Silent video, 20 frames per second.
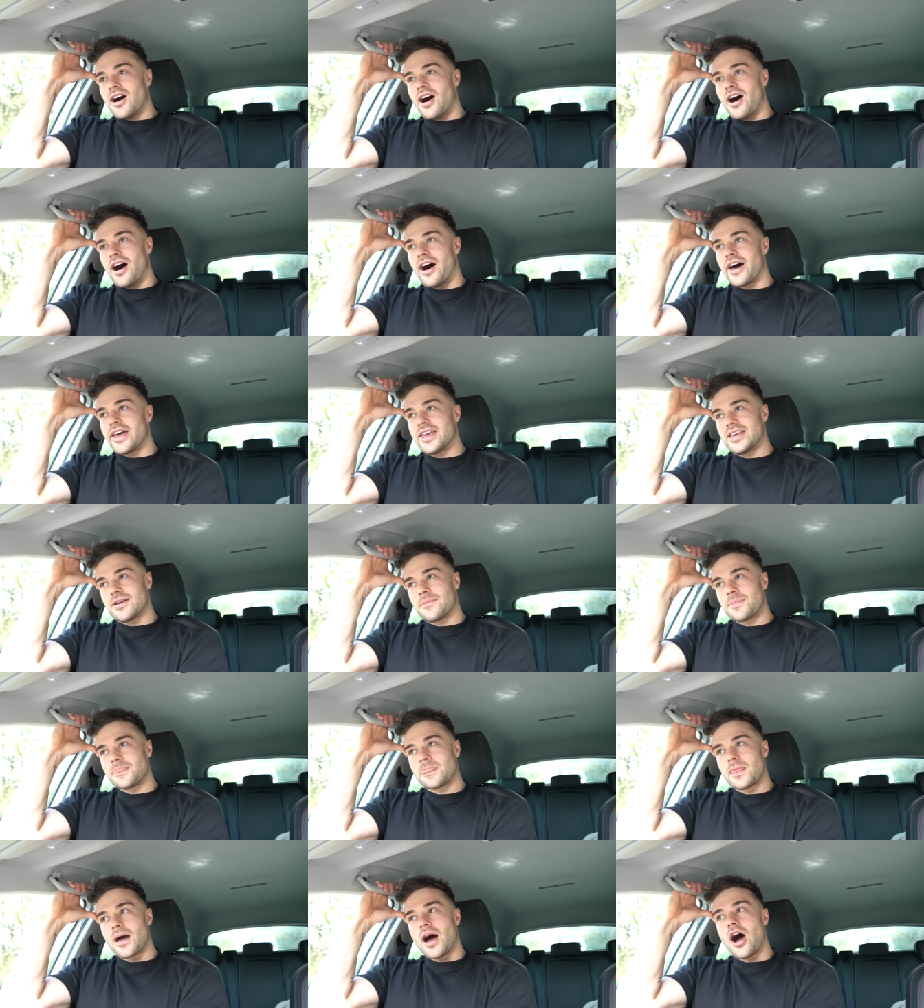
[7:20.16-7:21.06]
I
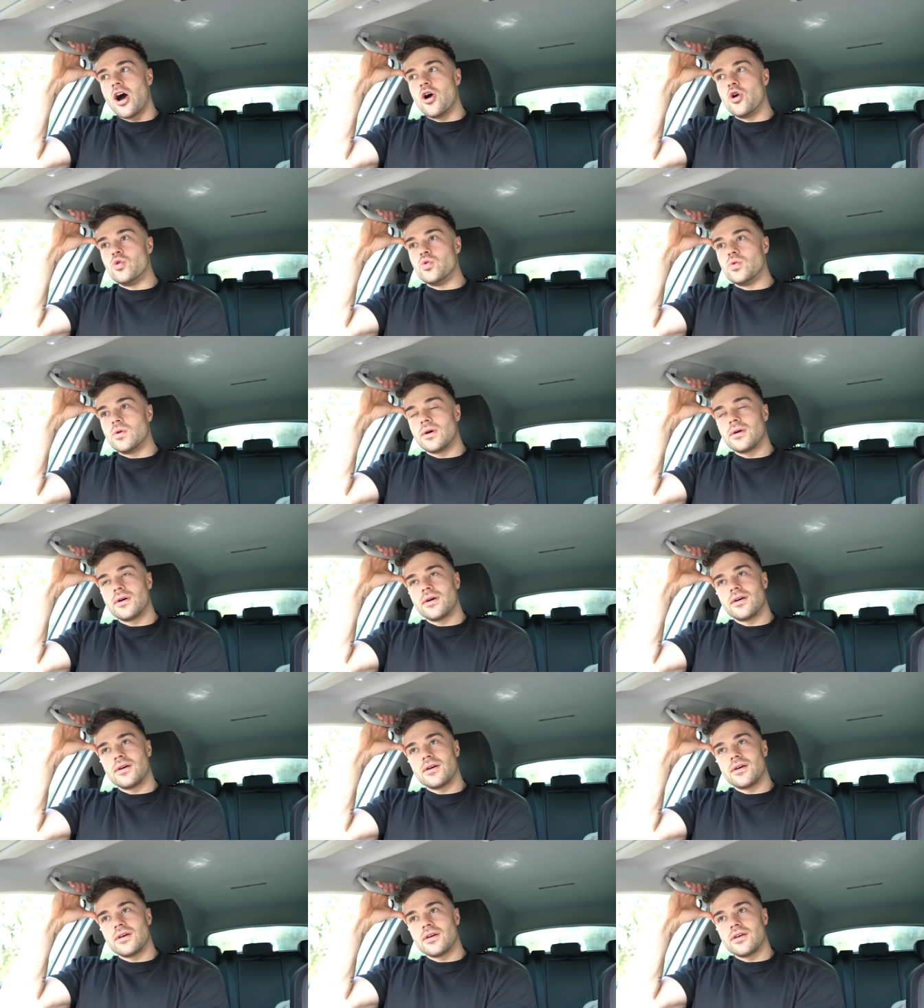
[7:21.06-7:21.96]
owe
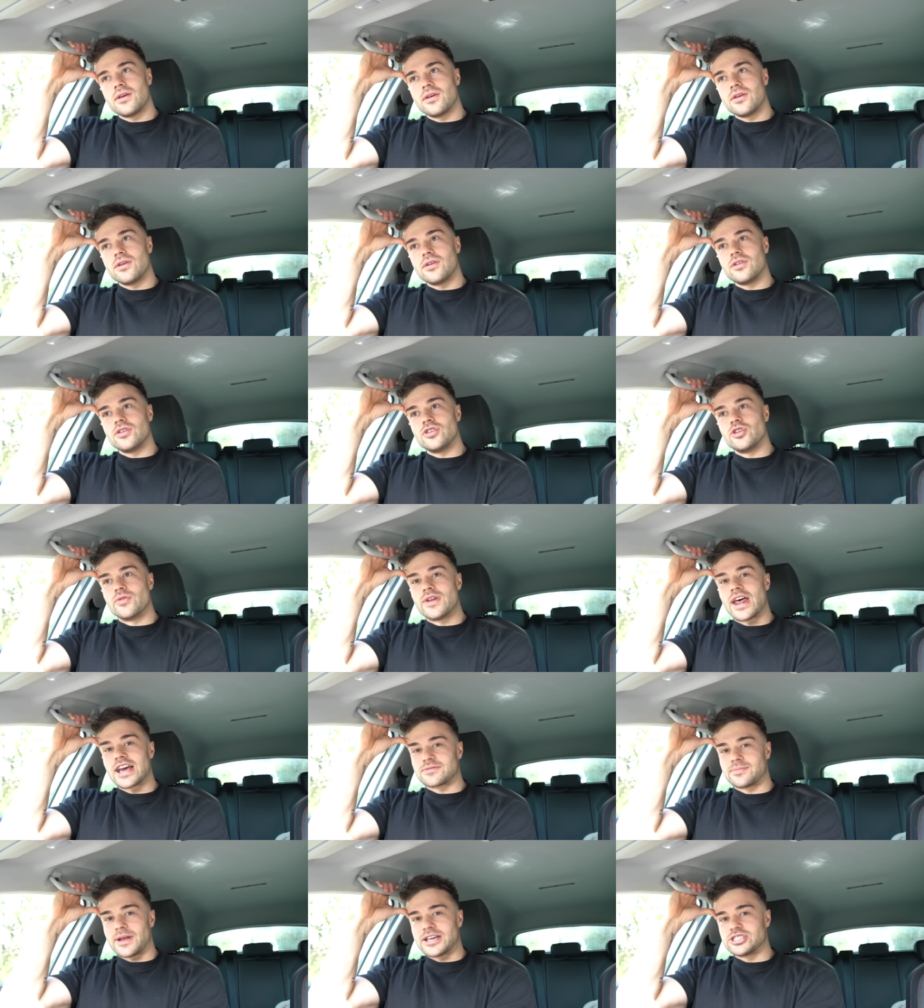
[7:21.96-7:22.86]
you an
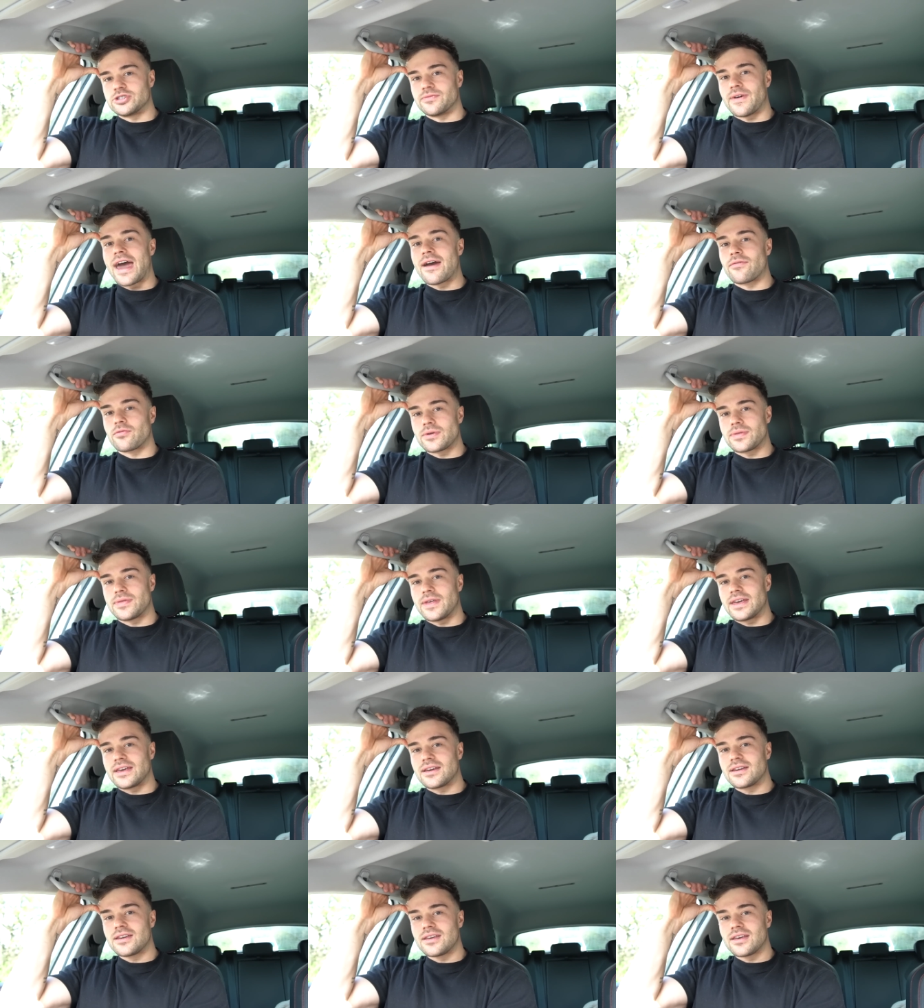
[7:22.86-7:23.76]
explanation of
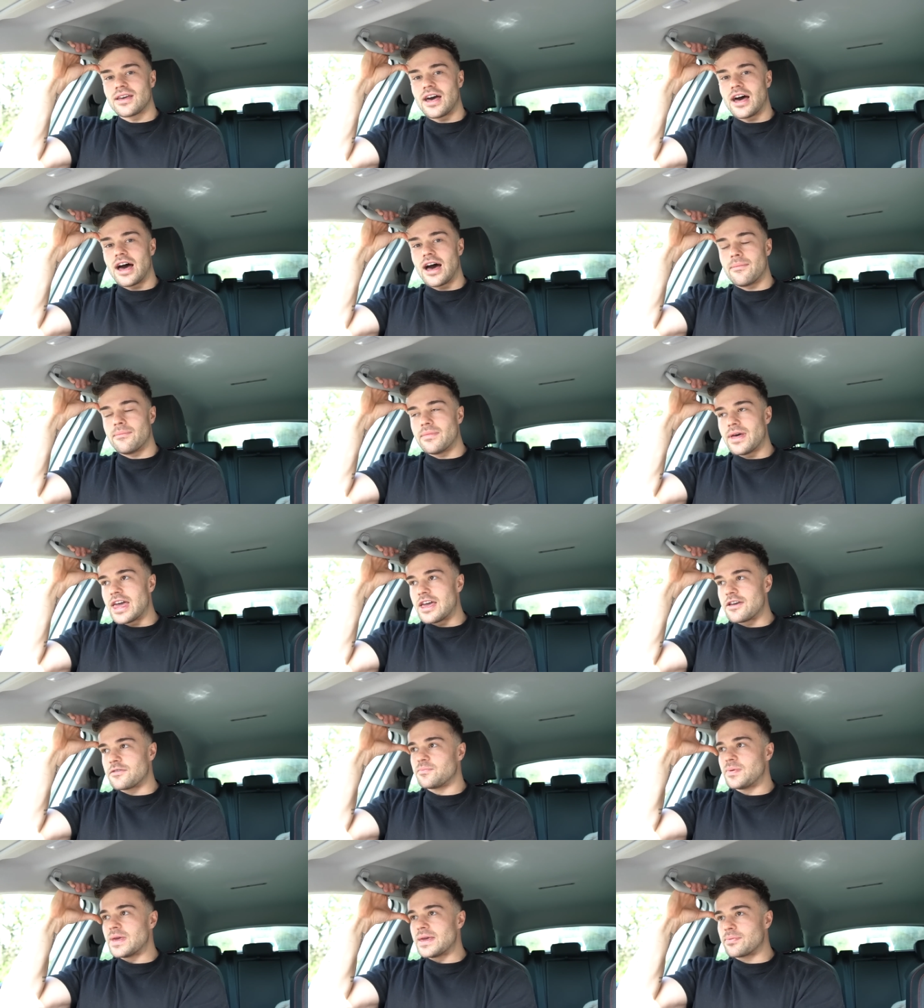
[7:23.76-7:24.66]
everything um,
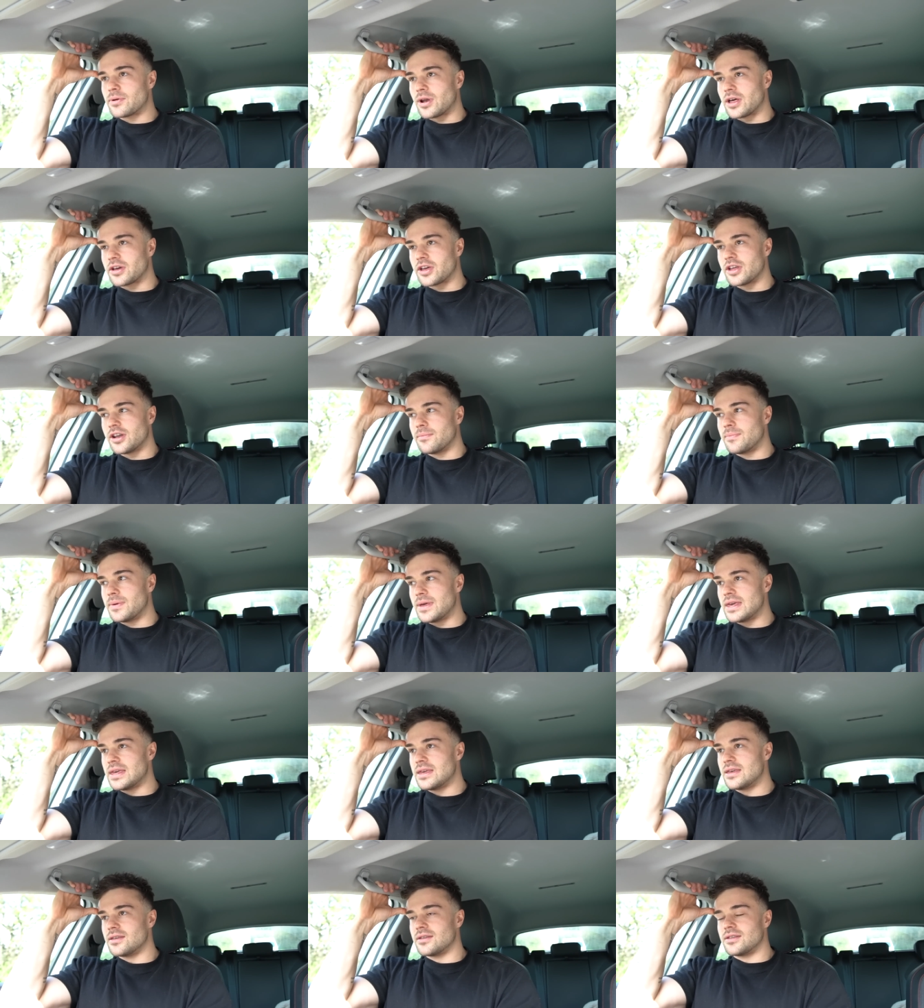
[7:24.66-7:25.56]
if people are going to
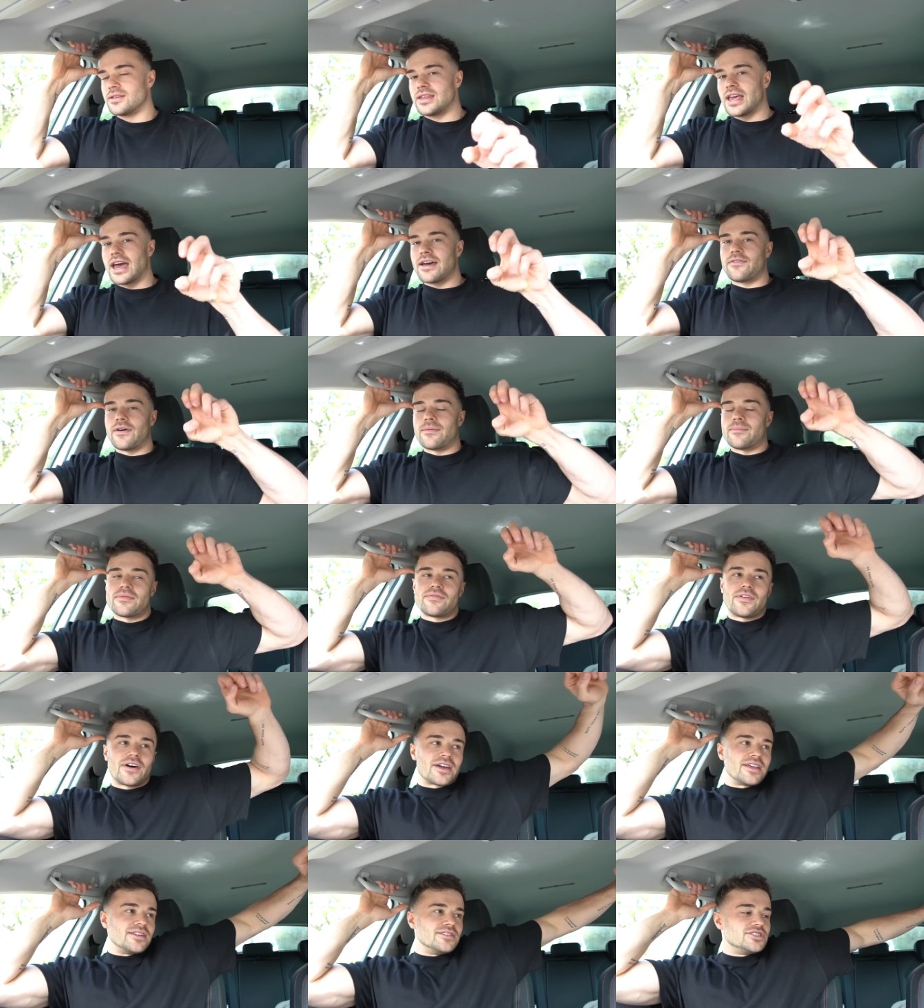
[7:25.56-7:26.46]
be yeah if I'm a
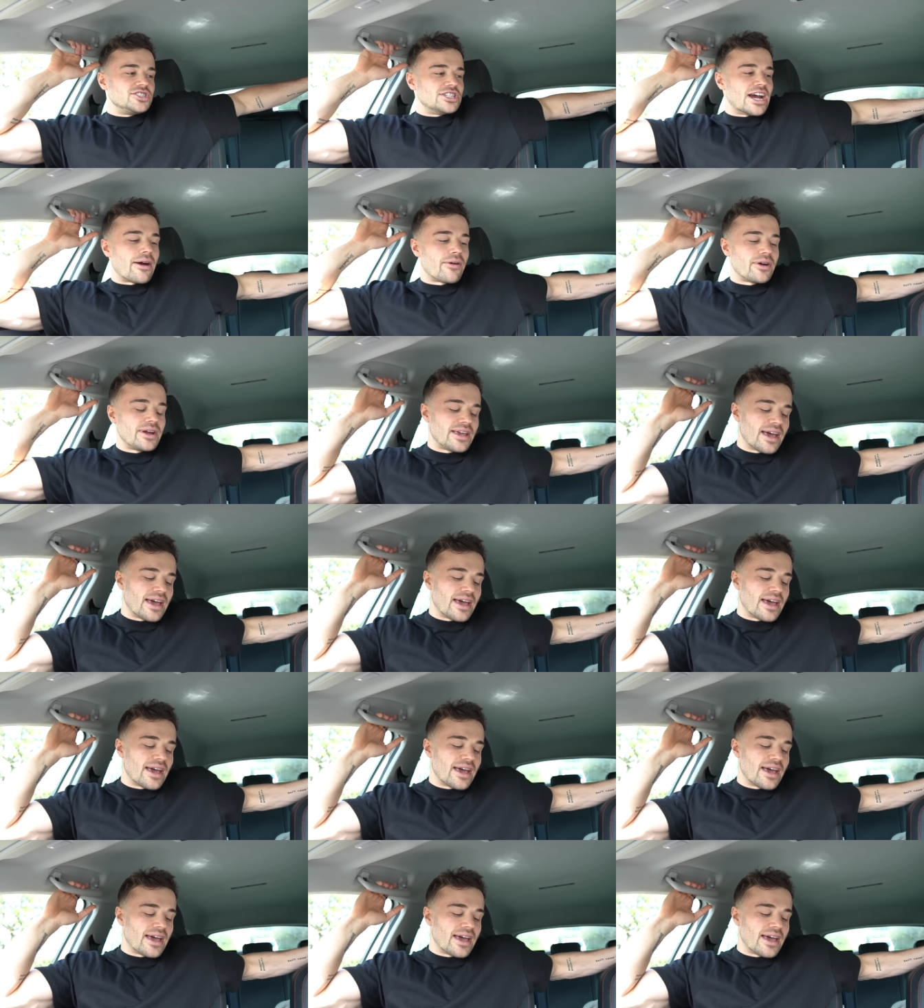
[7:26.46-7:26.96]
fucking charity